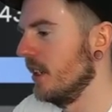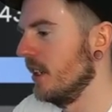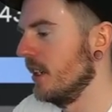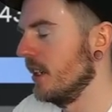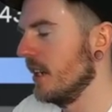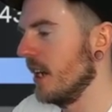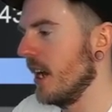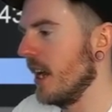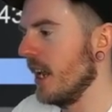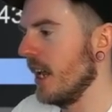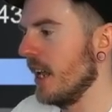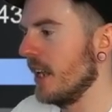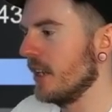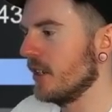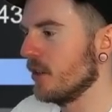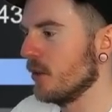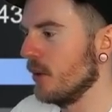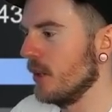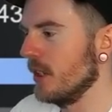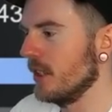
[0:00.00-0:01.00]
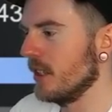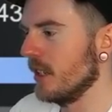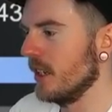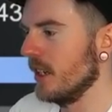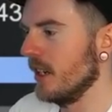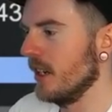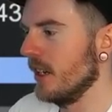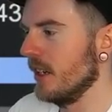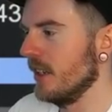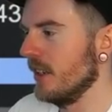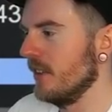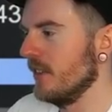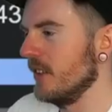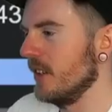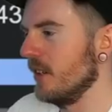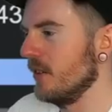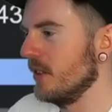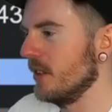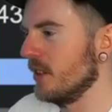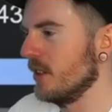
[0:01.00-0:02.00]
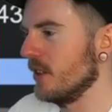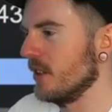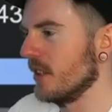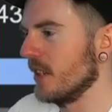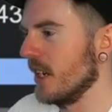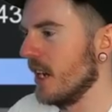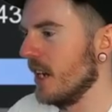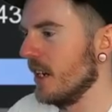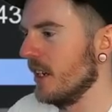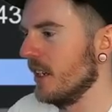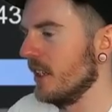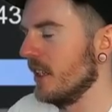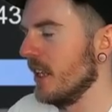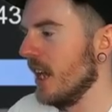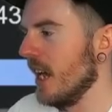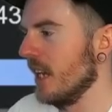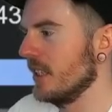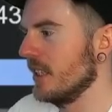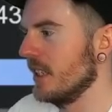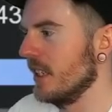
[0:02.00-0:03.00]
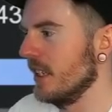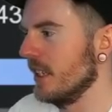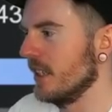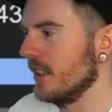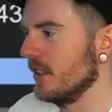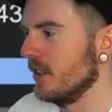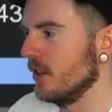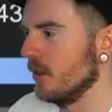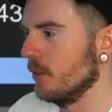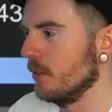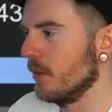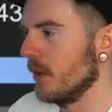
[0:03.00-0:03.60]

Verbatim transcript: Yeah, I like the squeeze here, even though it's just kind of nasty because you're